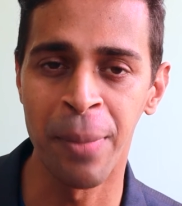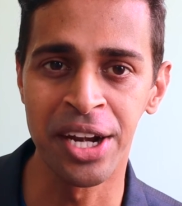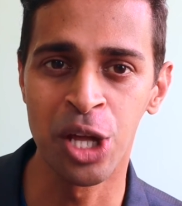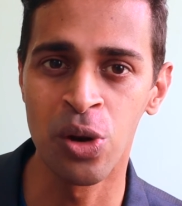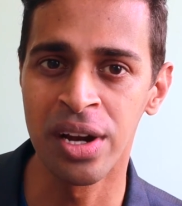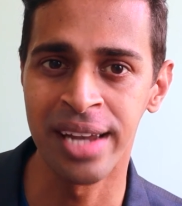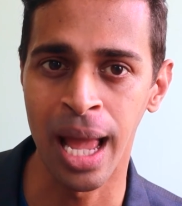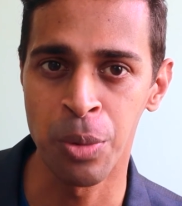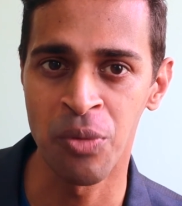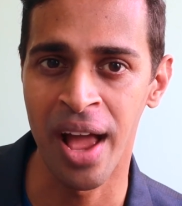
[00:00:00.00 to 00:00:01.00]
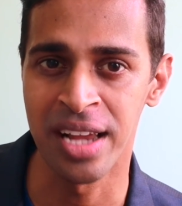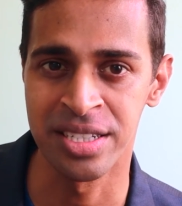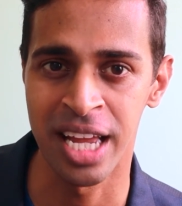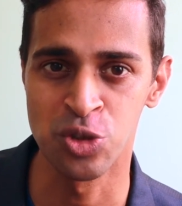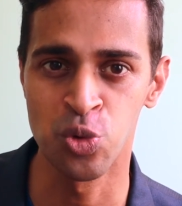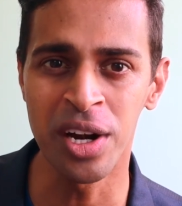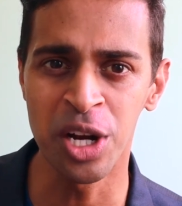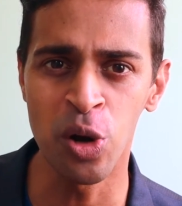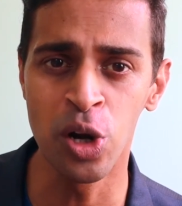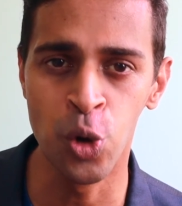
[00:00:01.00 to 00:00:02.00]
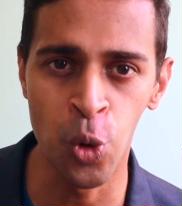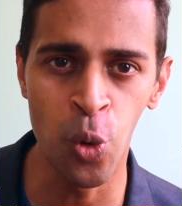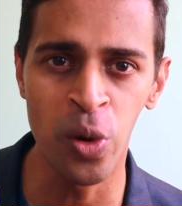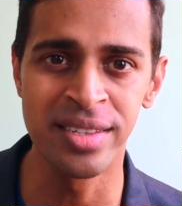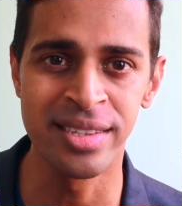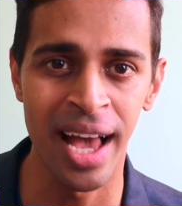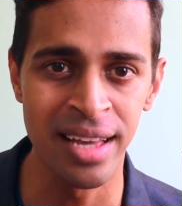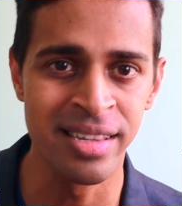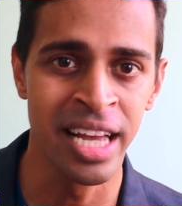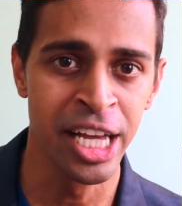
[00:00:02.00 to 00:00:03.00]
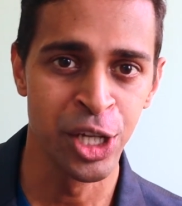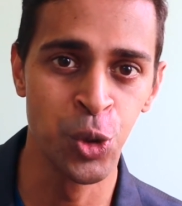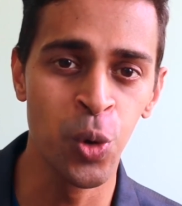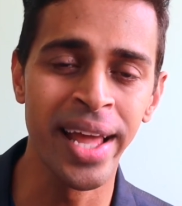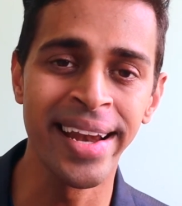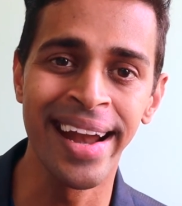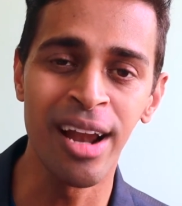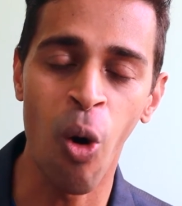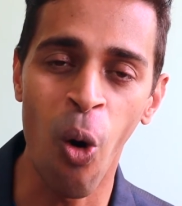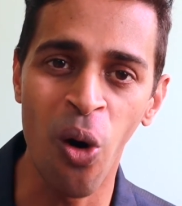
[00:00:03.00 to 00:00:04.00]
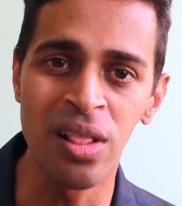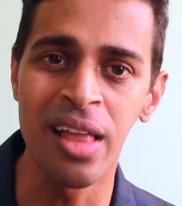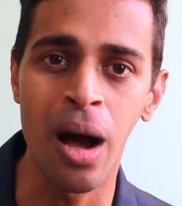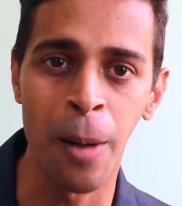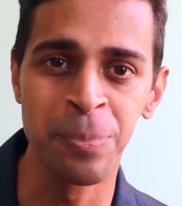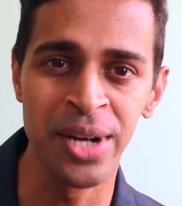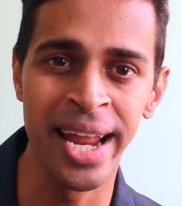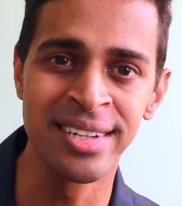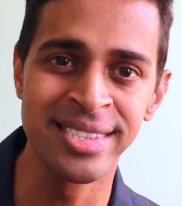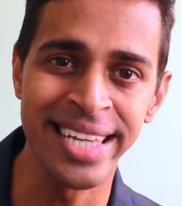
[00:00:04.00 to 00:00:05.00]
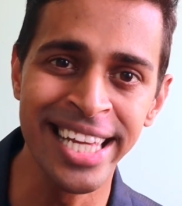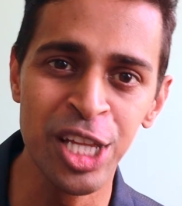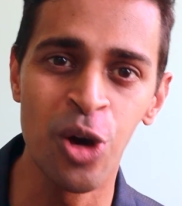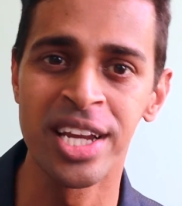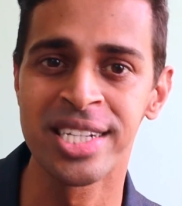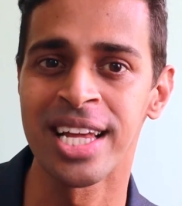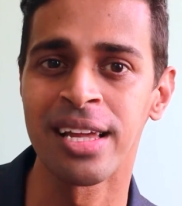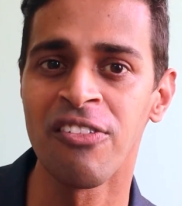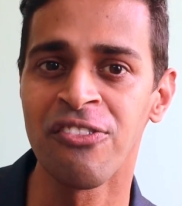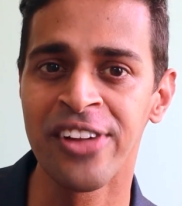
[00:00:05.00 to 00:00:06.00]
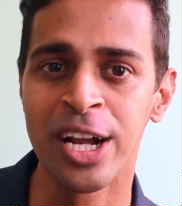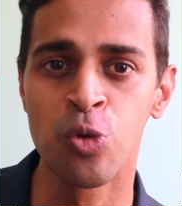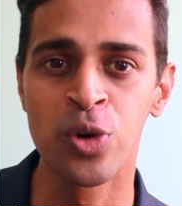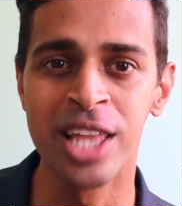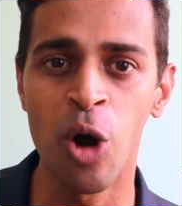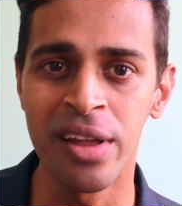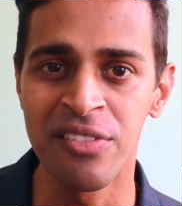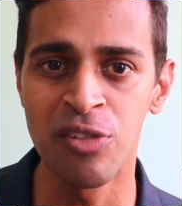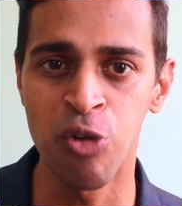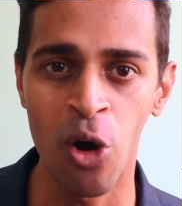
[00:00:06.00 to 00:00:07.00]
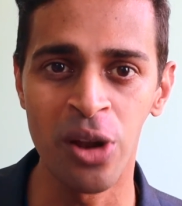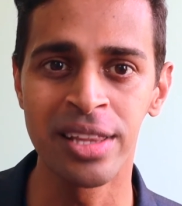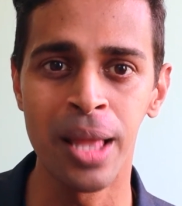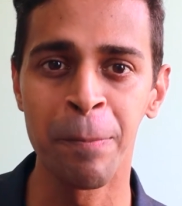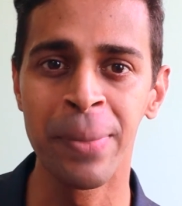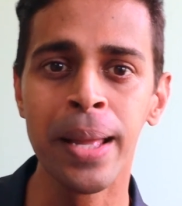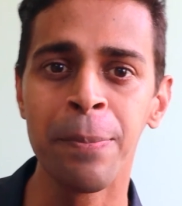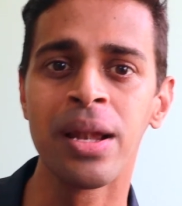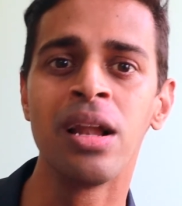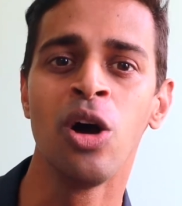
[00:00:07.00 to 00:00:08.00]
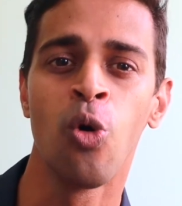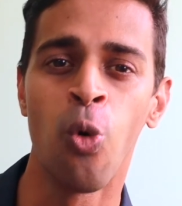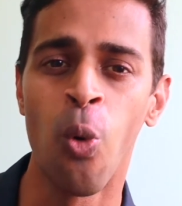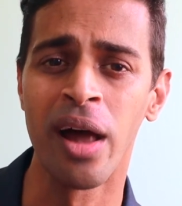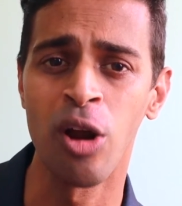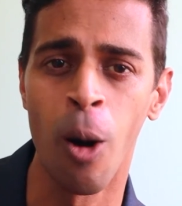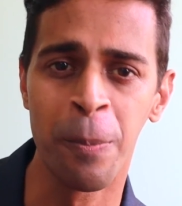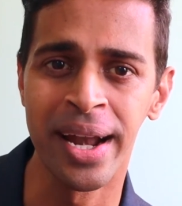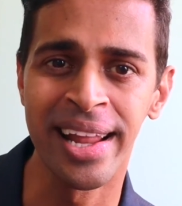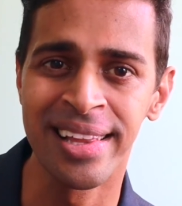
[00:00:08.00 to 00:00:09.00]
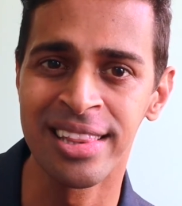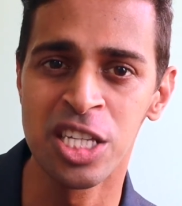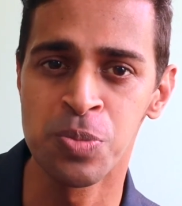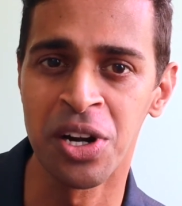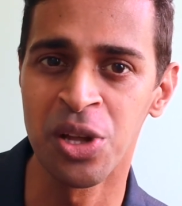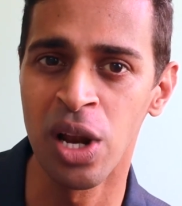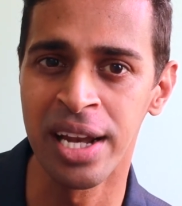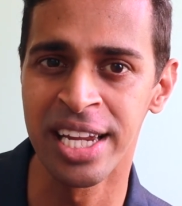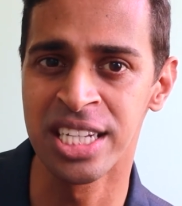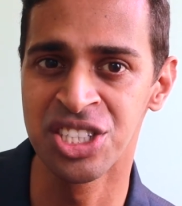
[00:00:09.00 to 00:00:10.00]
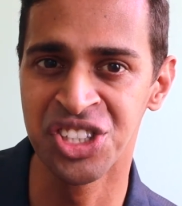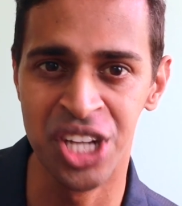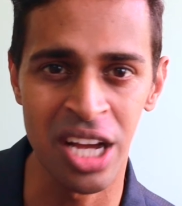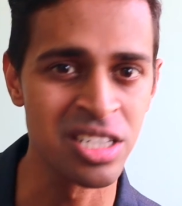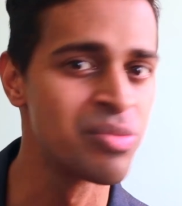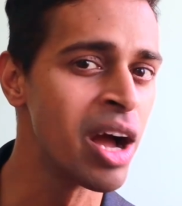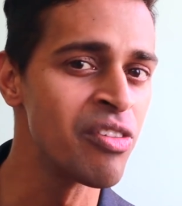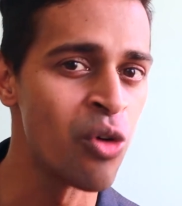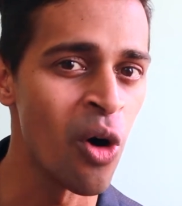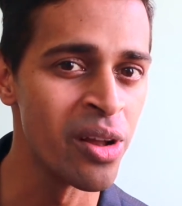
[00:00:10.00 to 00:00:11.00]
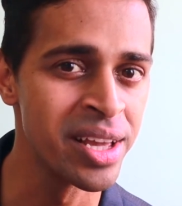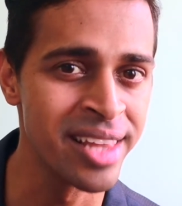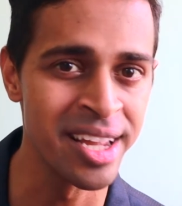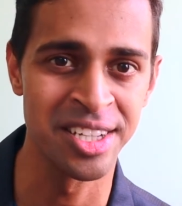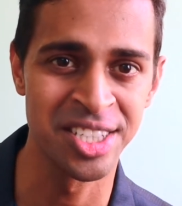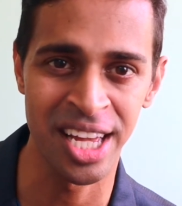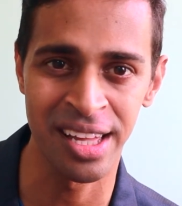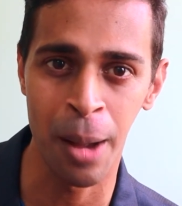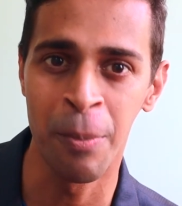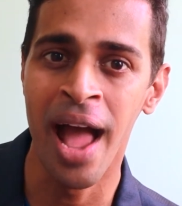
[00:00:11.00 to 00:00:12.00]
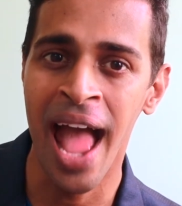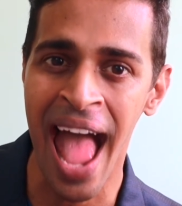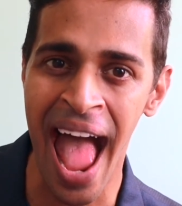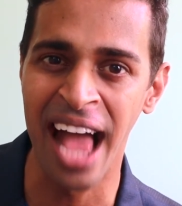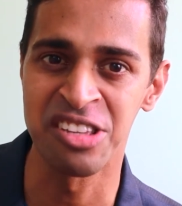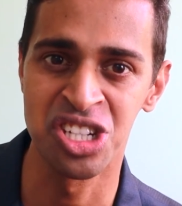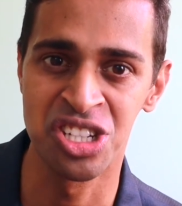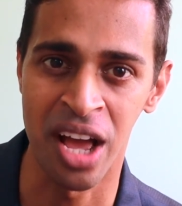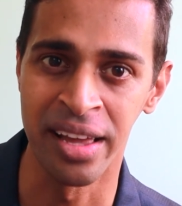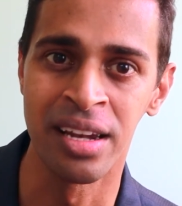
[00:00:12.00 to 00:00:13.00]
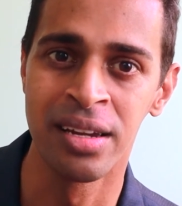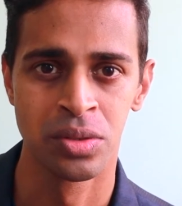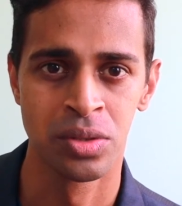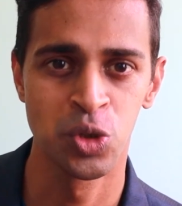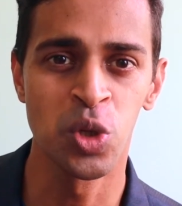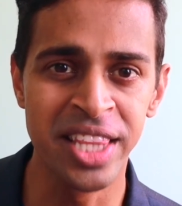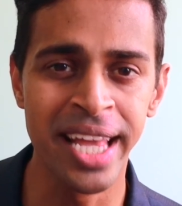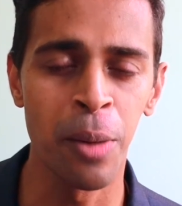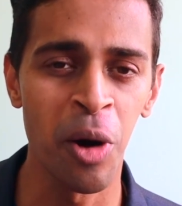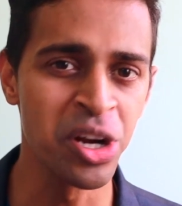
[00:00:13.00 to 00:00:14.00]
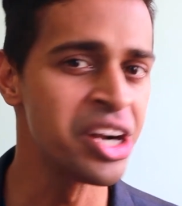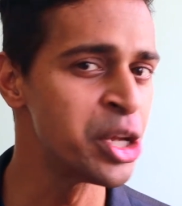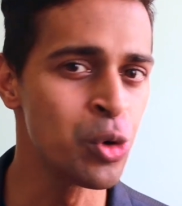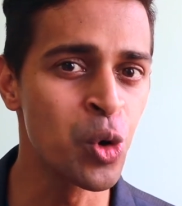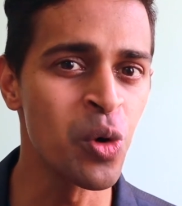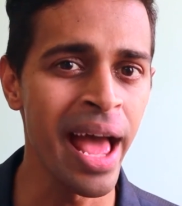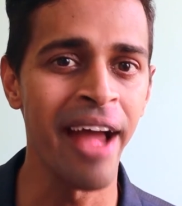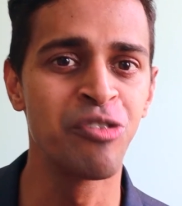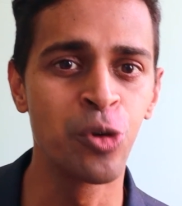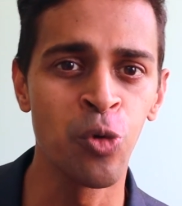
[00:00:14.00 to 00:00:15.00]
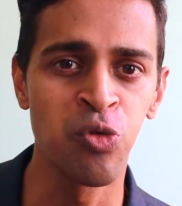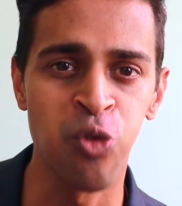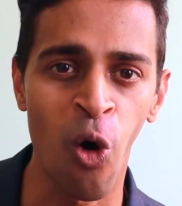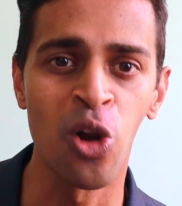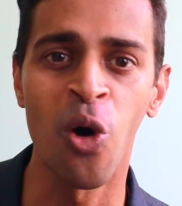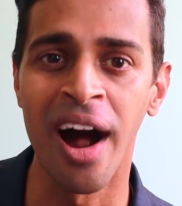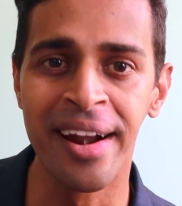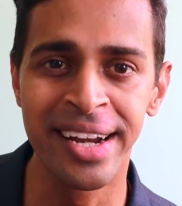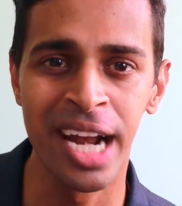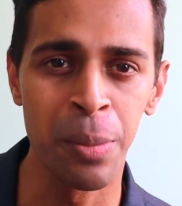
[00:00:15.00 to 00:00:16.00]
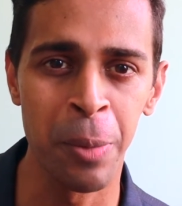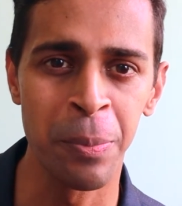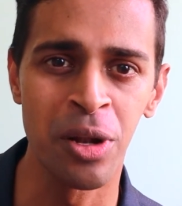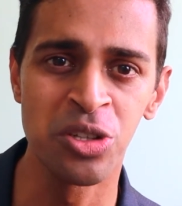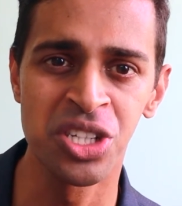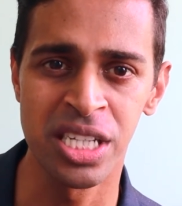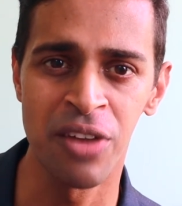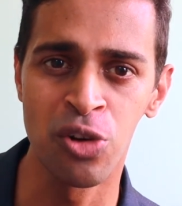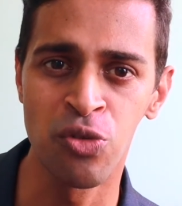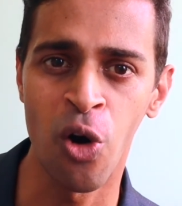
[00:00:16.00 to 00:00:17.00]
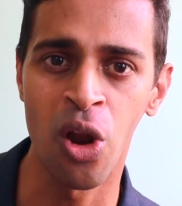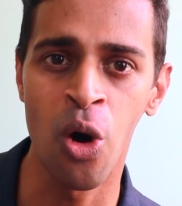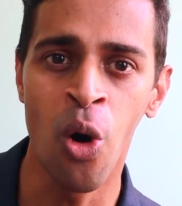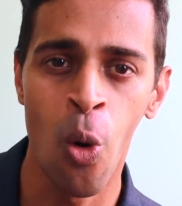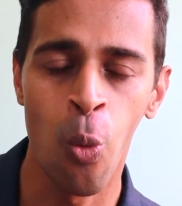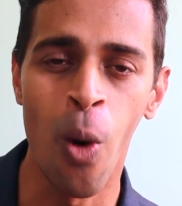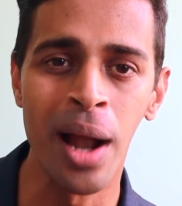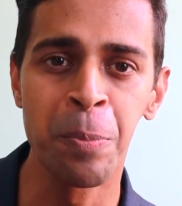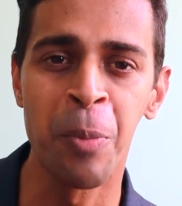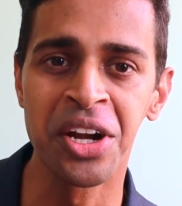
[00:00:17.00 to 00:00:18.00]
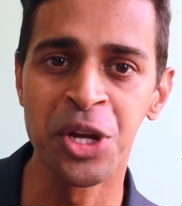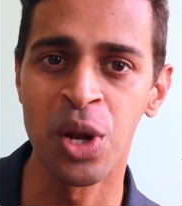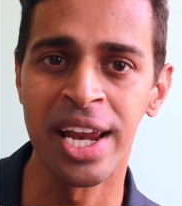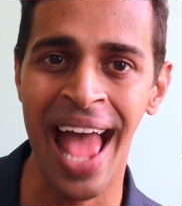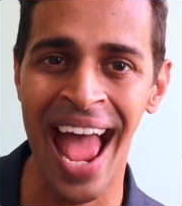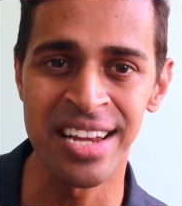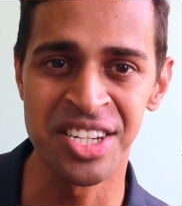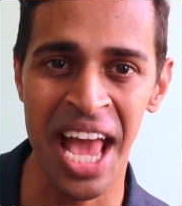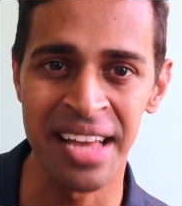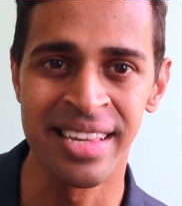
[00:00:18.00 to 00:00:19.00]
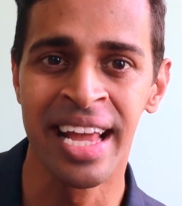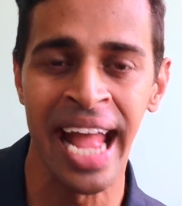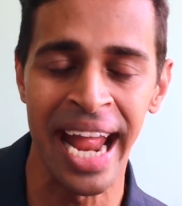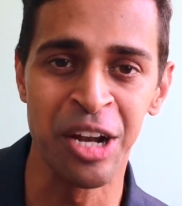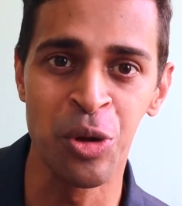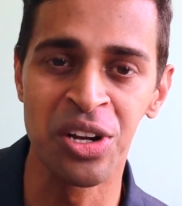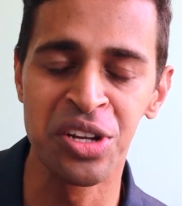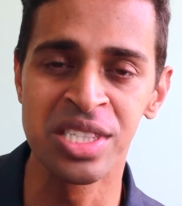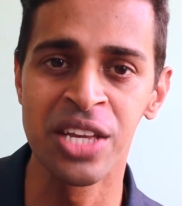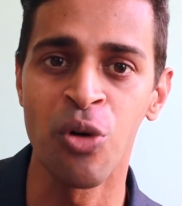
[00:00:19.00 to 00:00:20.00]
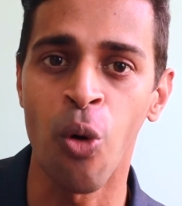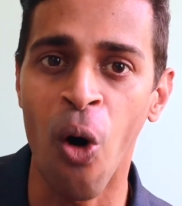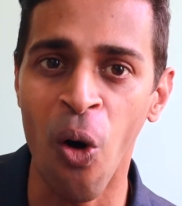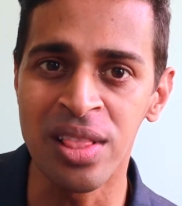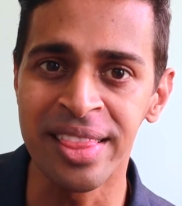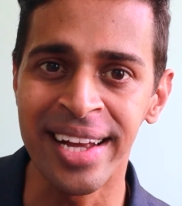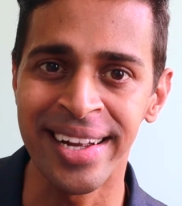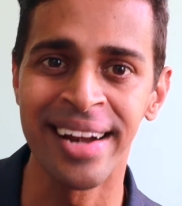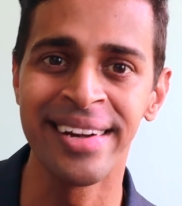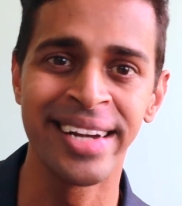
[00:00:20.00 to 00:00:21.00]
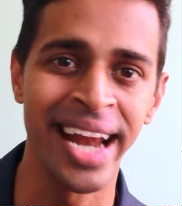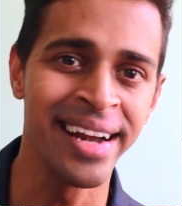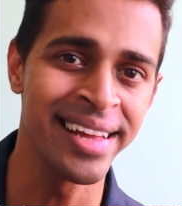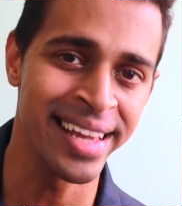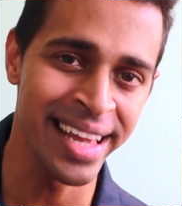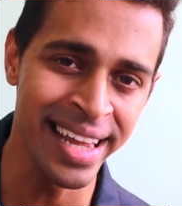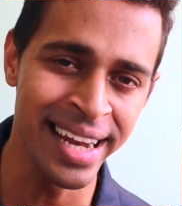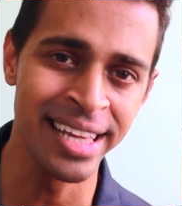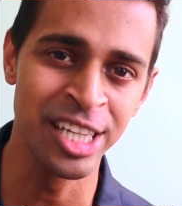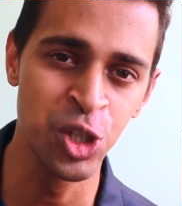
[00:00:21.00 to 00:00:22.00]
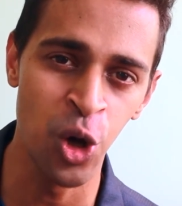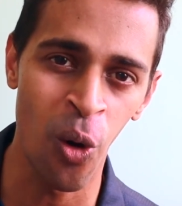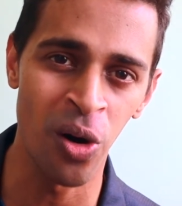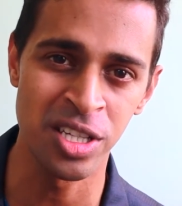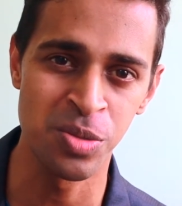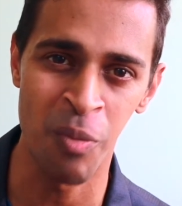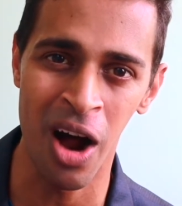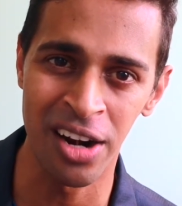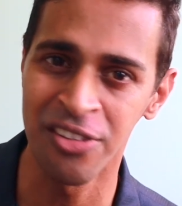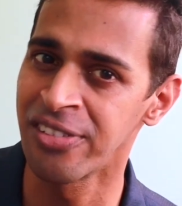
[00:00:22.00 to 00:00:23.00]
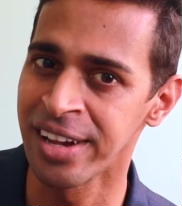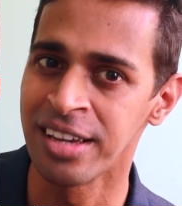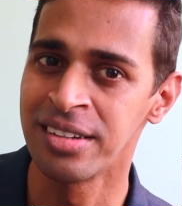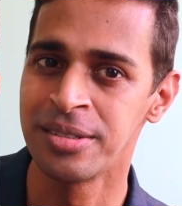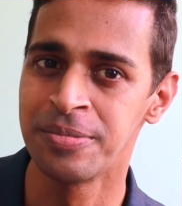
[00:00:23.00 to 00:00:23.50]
particular type of hashtags. What it will do is, guys, you can get all the updates in your Instagram feed without even following the people who are operating in this particular niche, just by following the Instagram hashtag. So think about it, you don't have to follow 100 people, you just have to follow one particular hashtags and you will receive all the content in your smart feed.